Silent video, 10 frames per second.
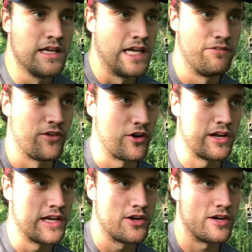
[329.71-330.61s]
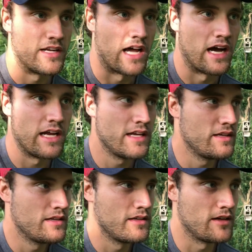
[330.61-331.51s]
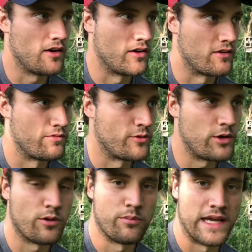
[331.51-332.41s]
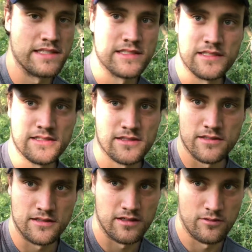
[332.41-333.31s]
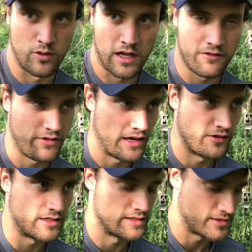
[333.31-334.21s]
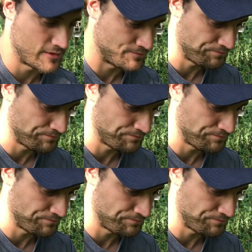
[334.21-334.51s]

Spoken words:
if they're in here at night on a frequent basis, what I found is